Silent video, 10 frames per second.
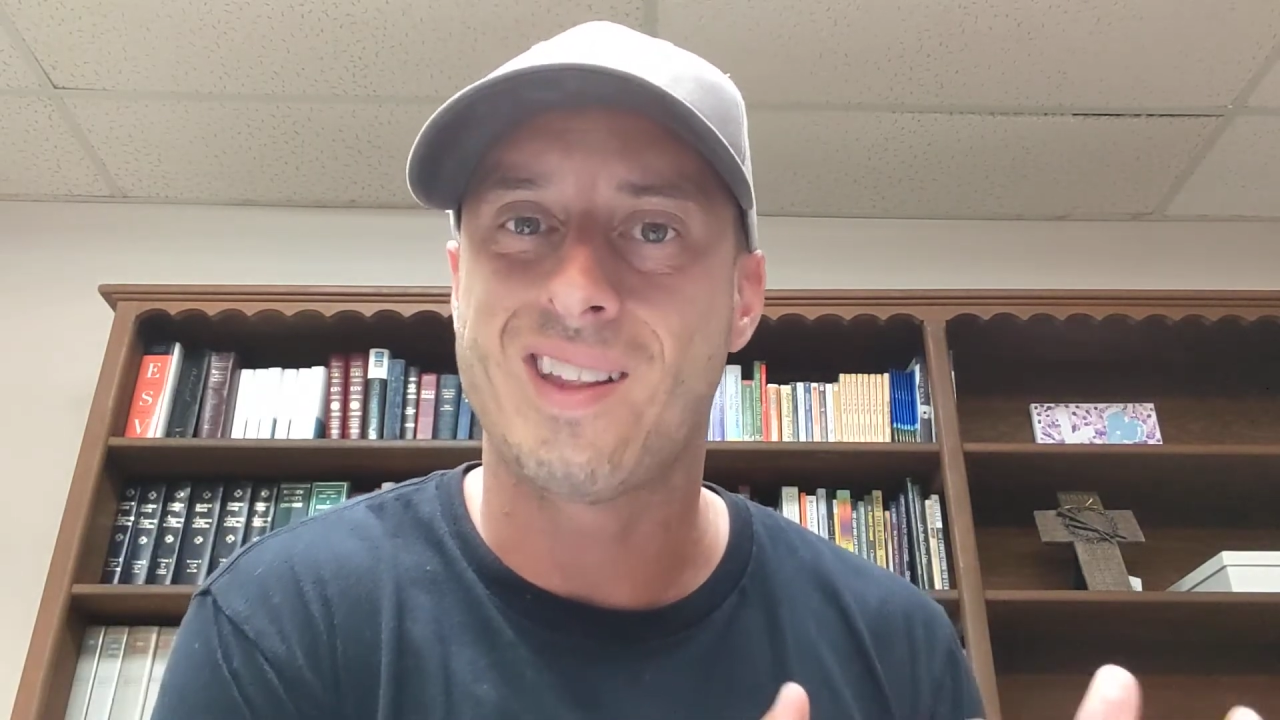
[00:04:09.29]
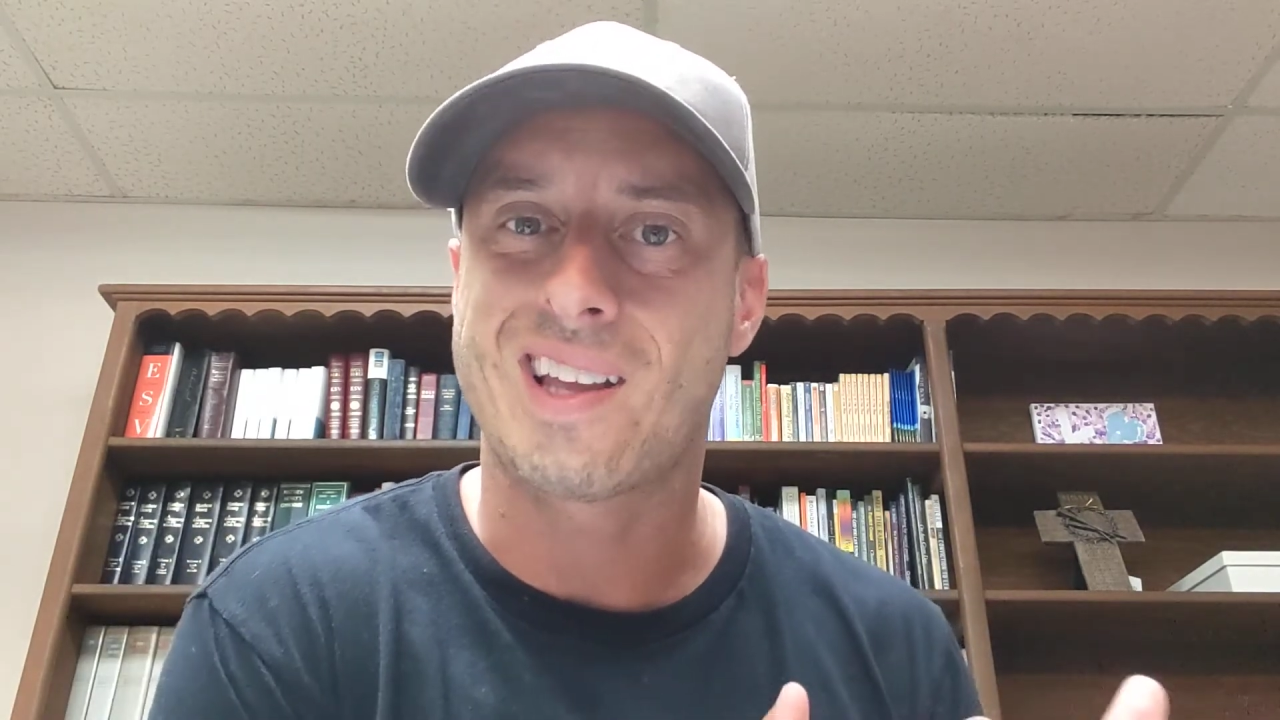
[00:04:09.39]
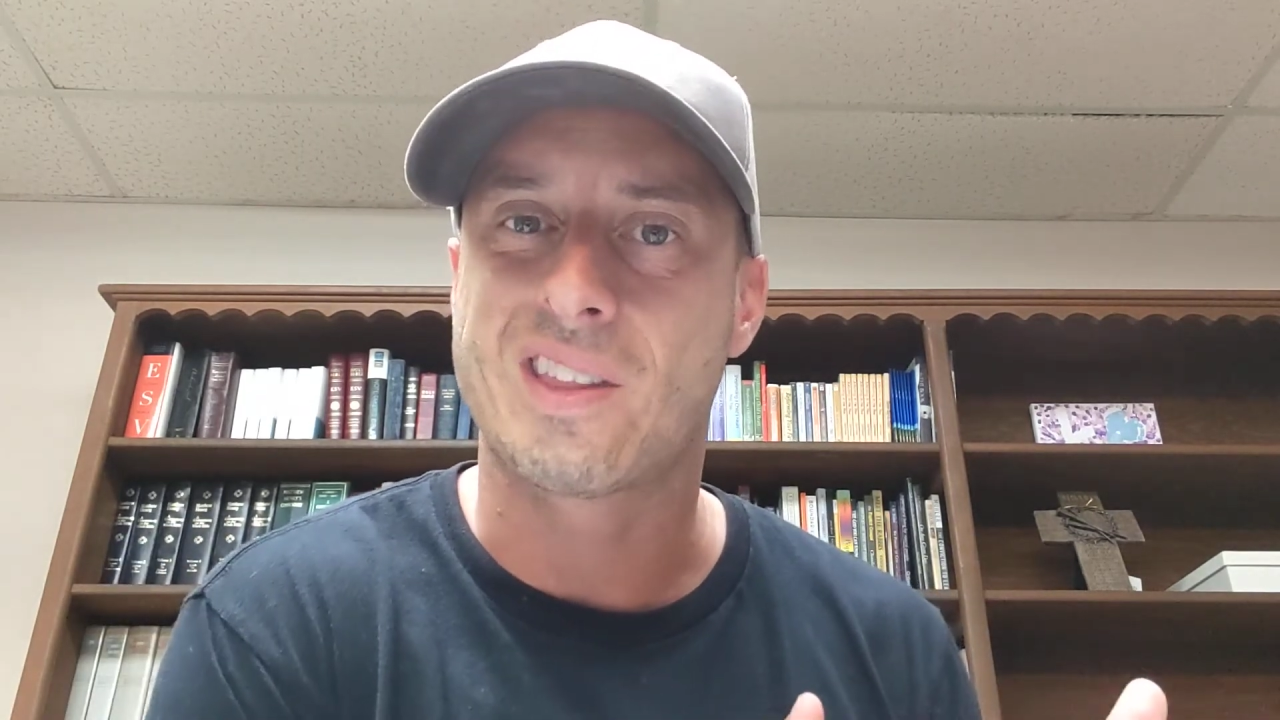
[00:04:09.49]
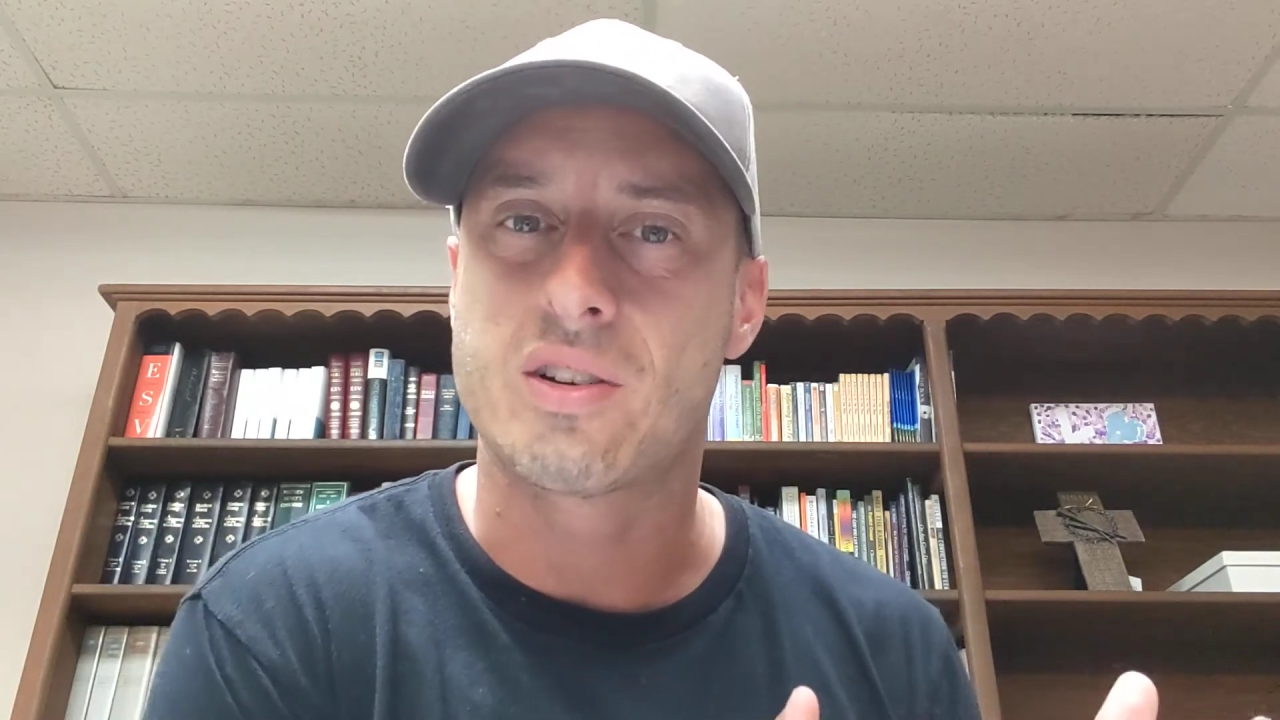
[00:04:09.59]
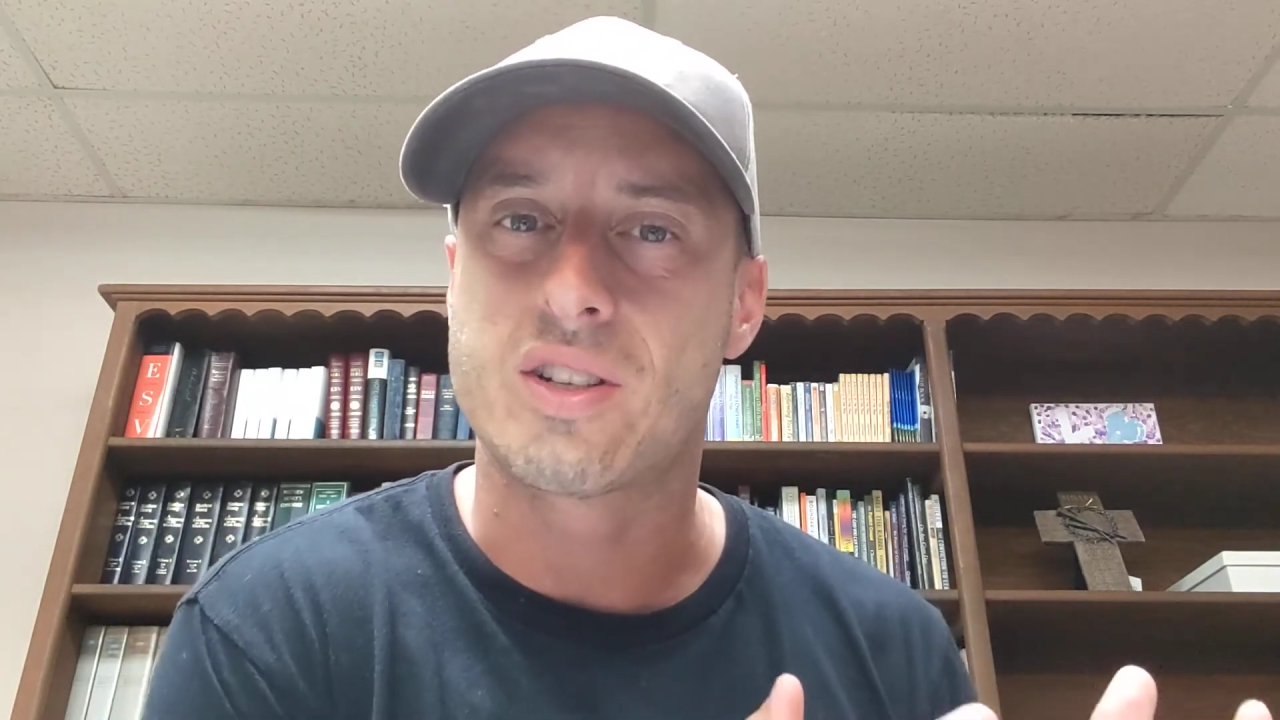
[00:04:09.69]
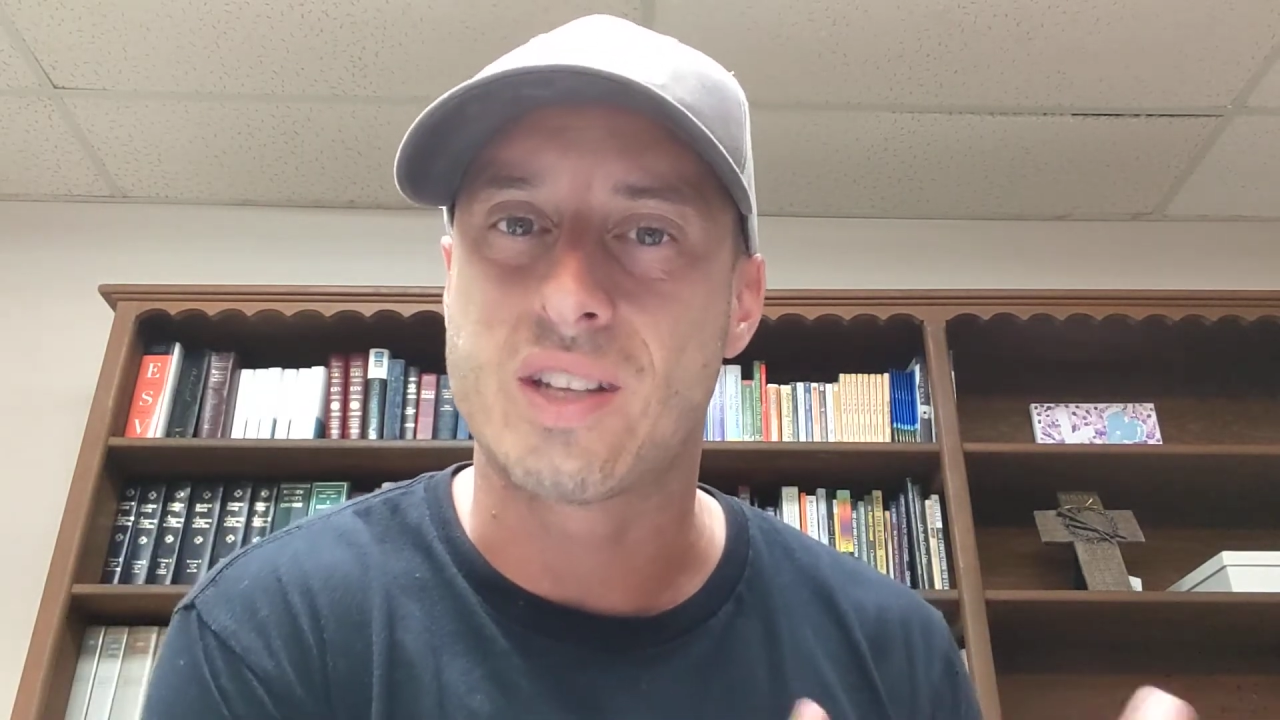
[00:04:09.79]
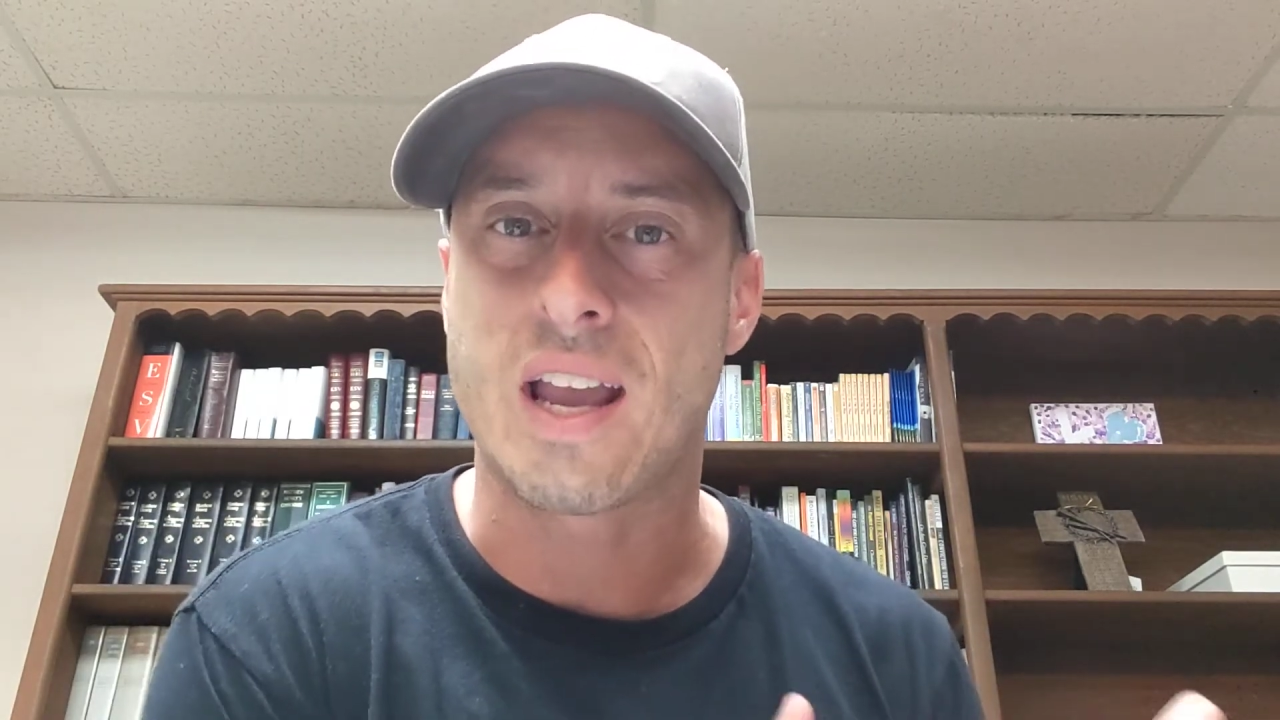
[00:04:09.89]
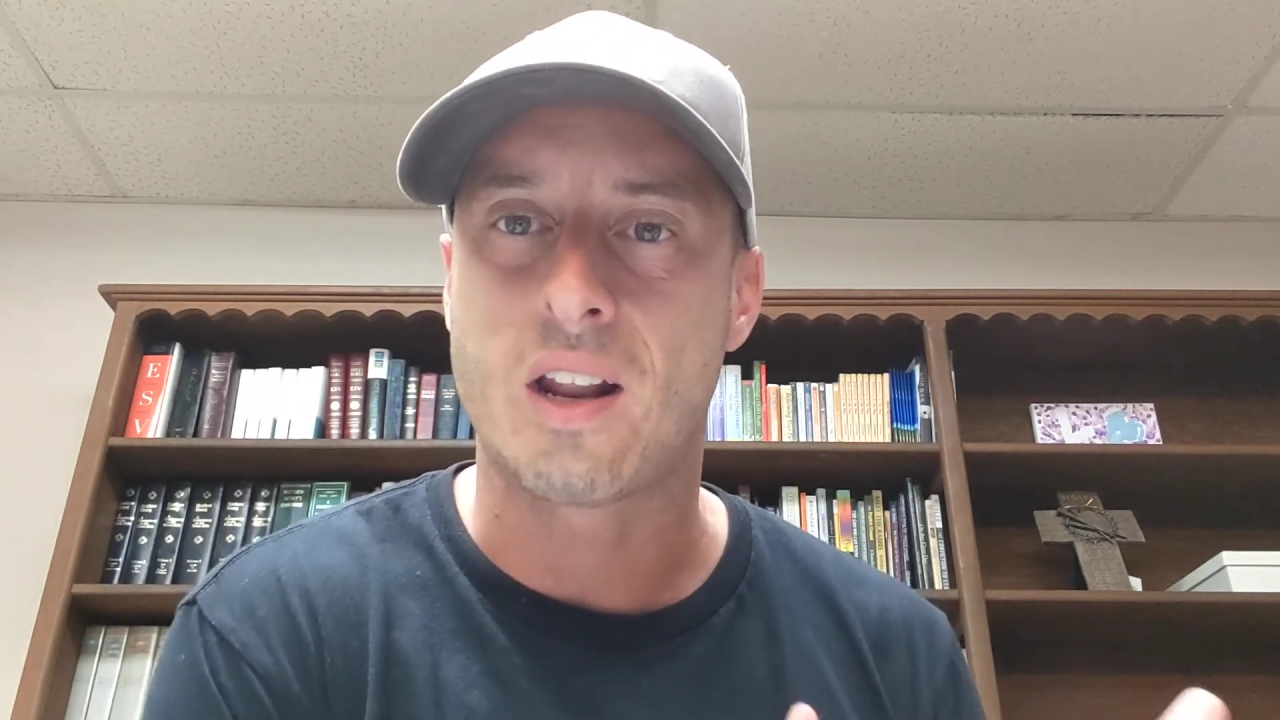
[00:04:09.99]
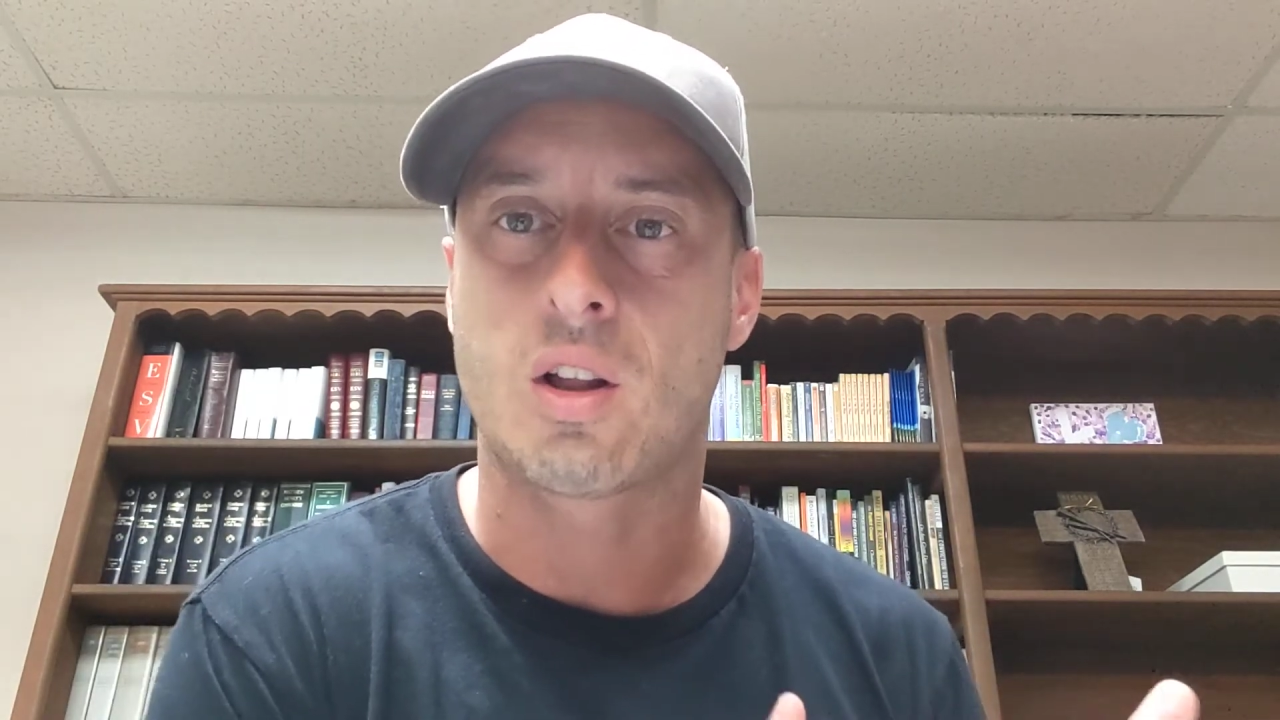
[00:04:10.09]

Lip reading: like their Santa